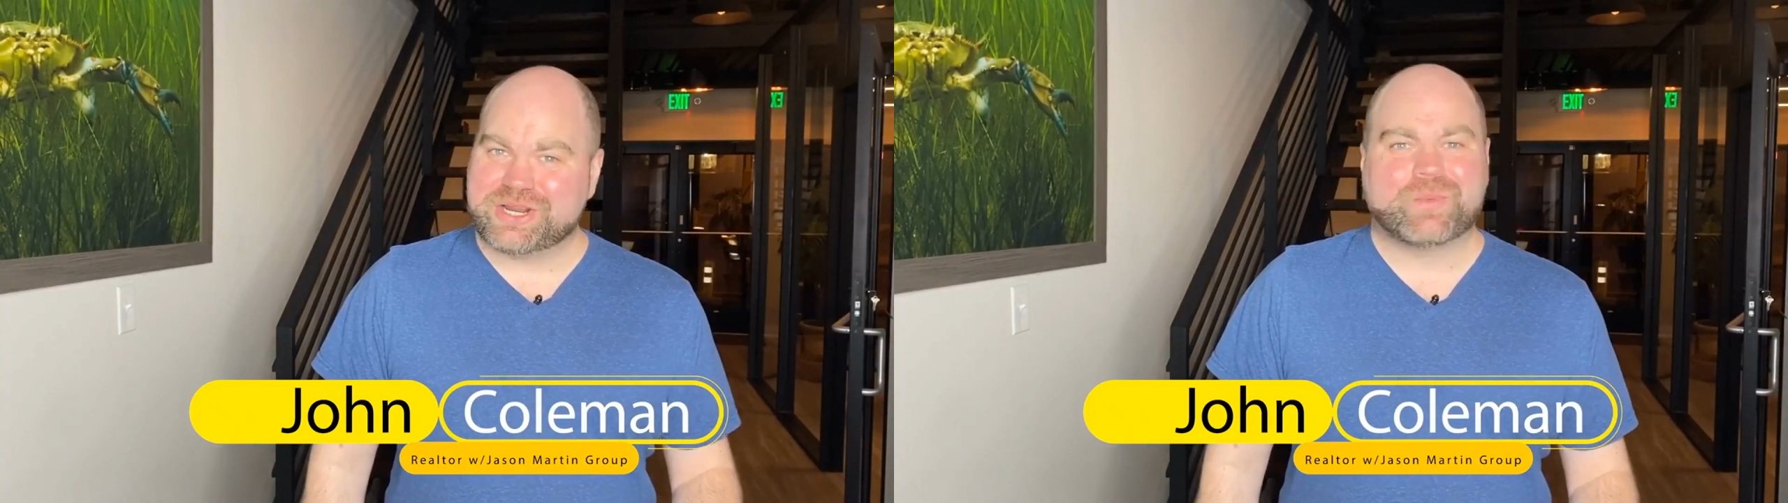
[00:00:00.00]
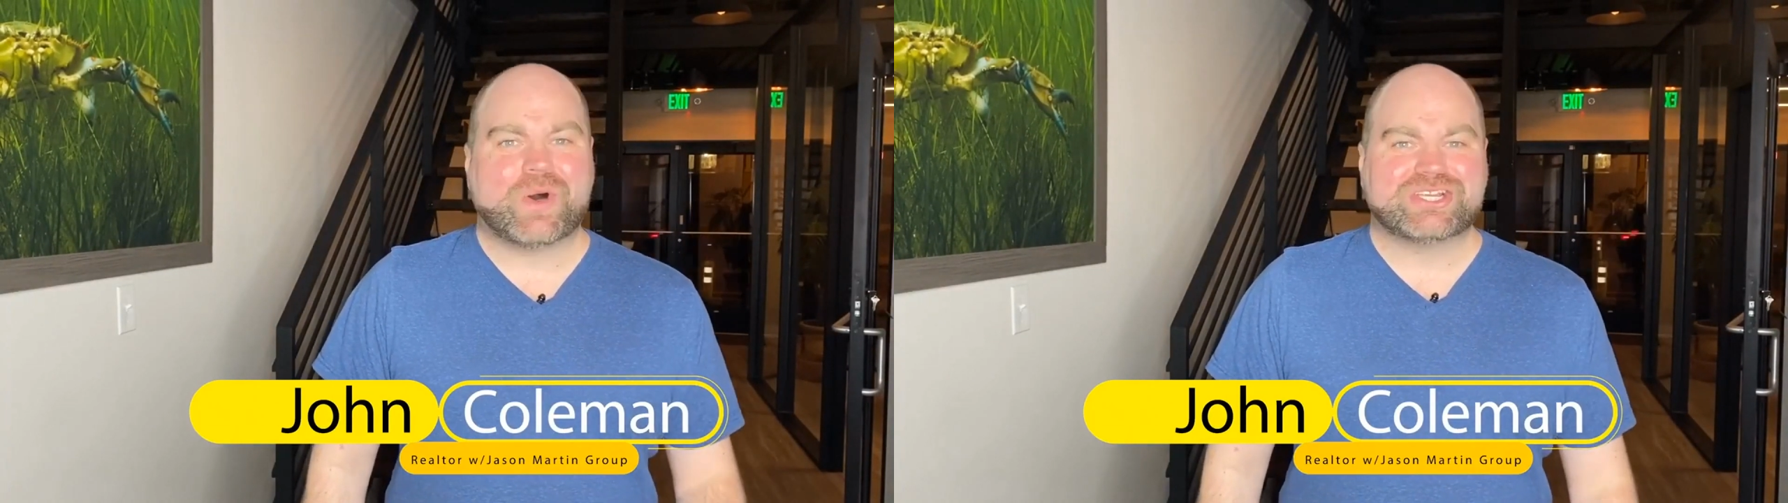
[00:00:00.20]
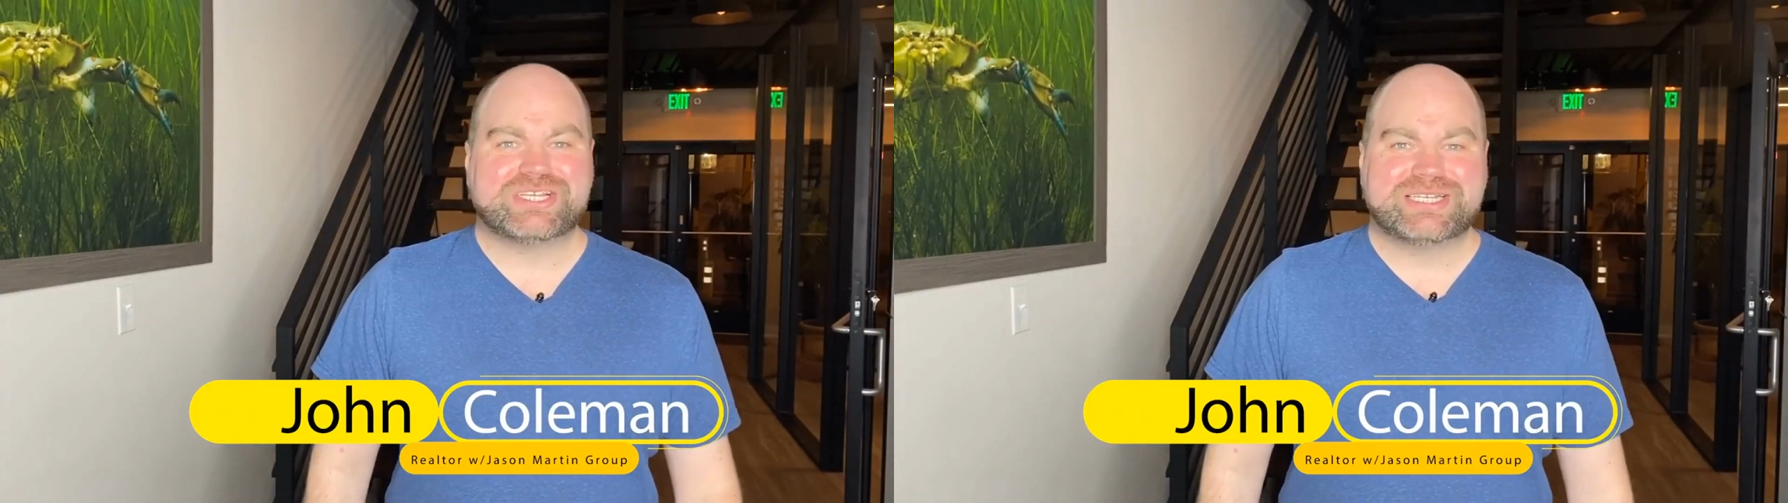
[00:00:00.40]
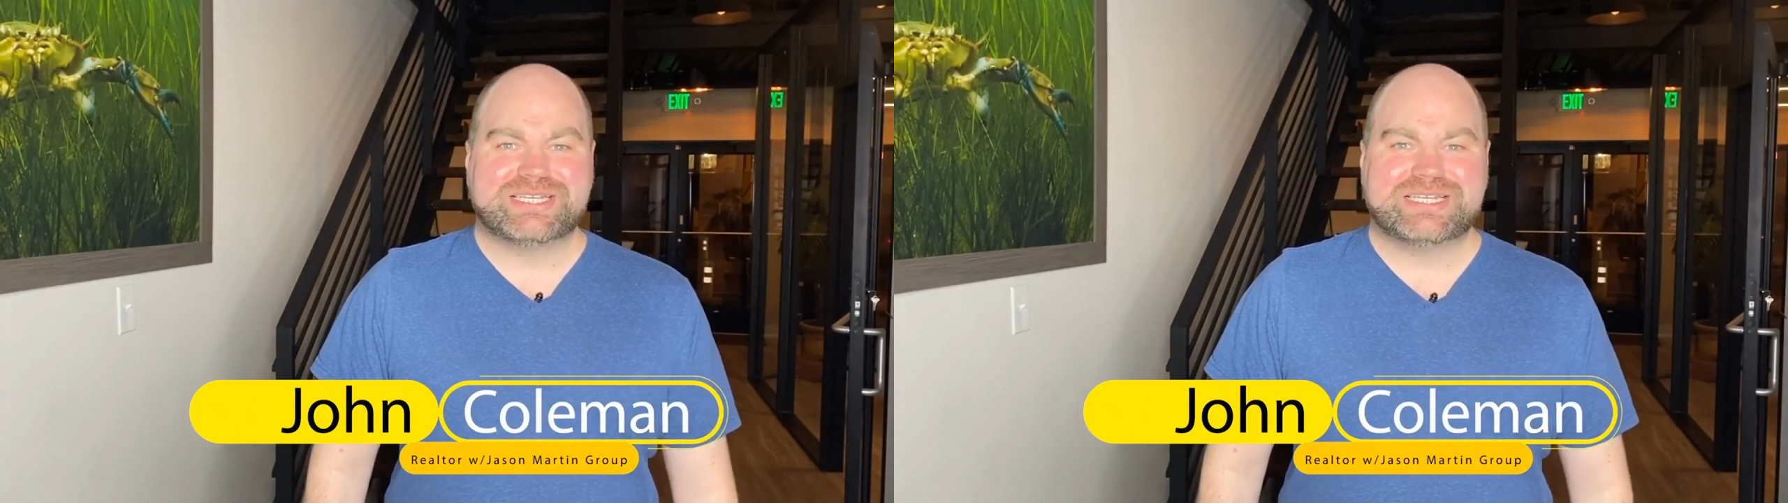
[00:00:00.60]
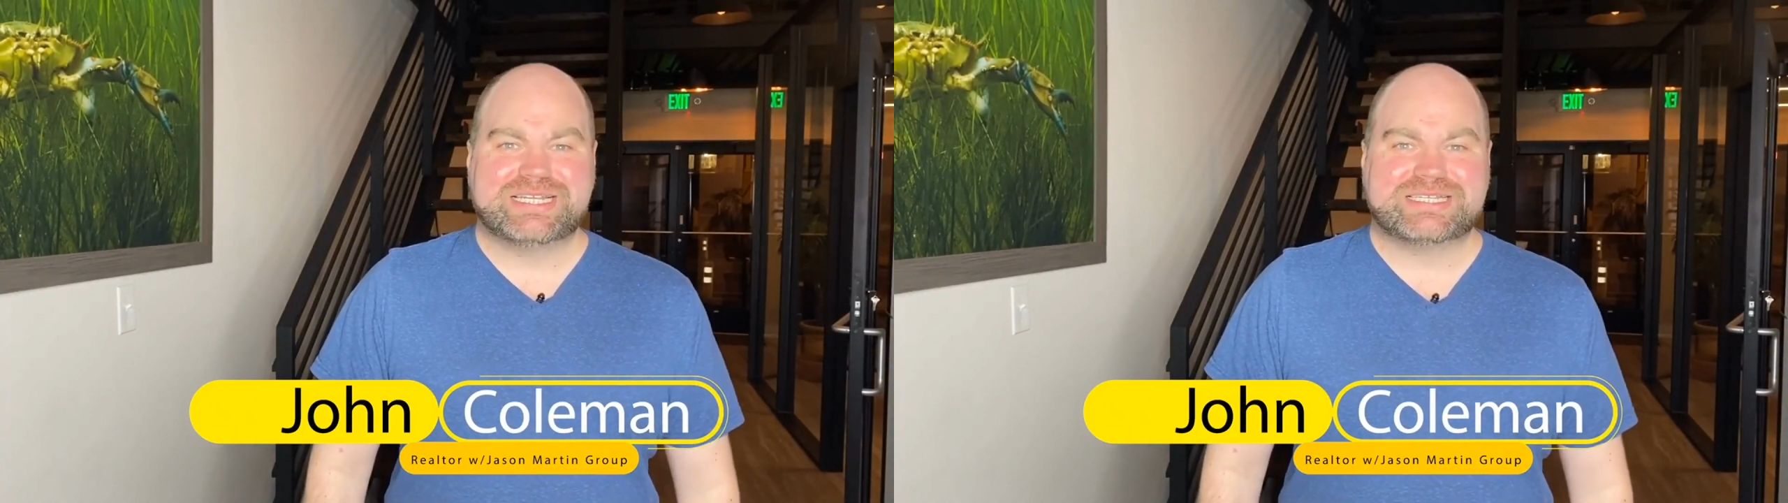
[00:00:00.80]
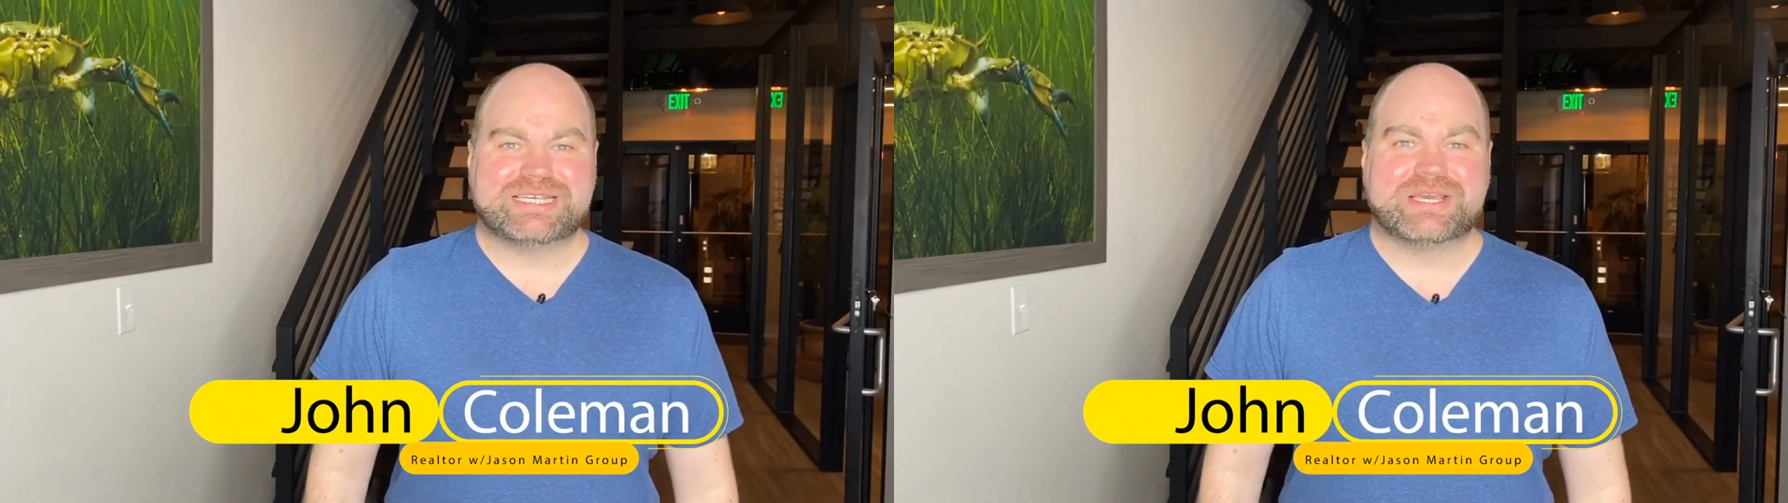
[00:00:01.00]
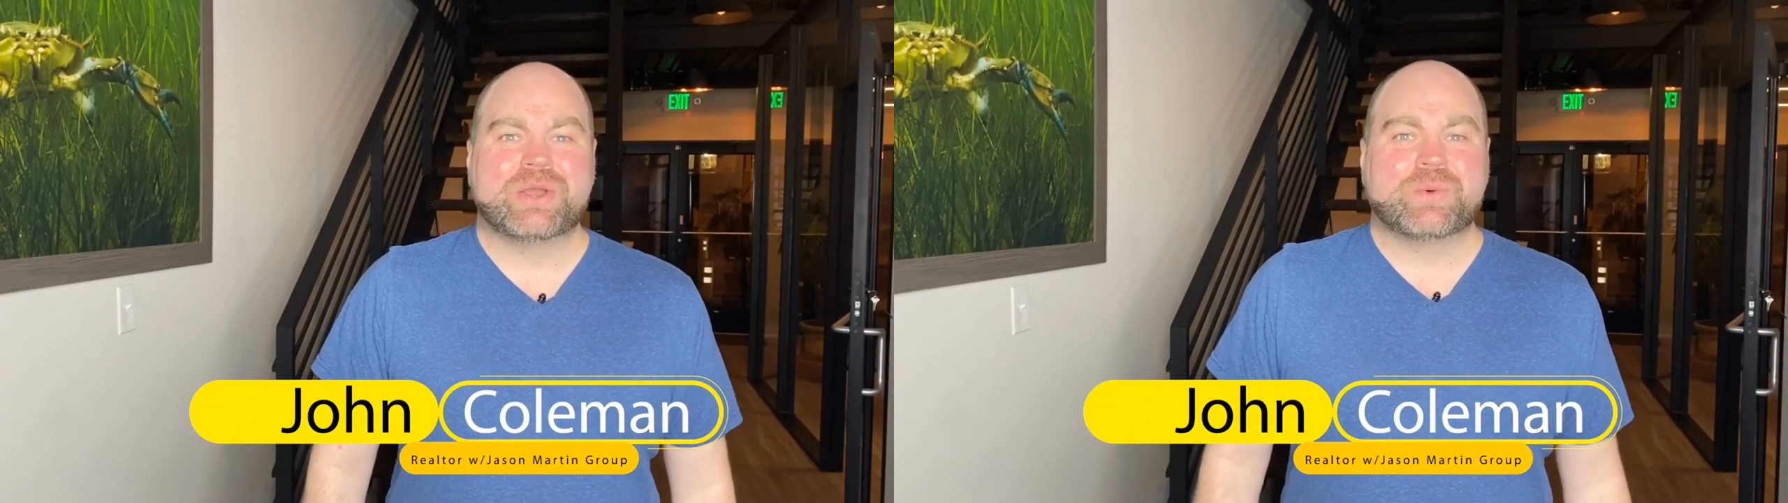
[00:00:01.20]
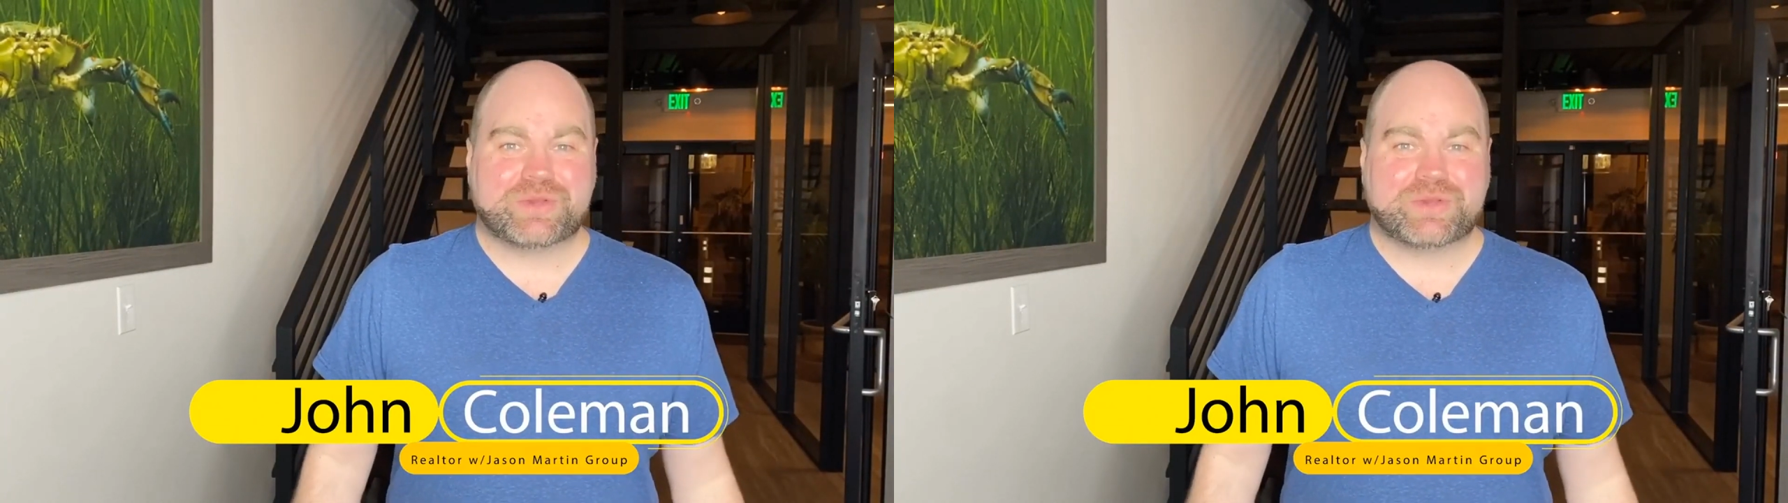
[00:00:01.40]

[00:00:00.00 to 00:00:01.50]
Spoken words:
in Washington, D.C.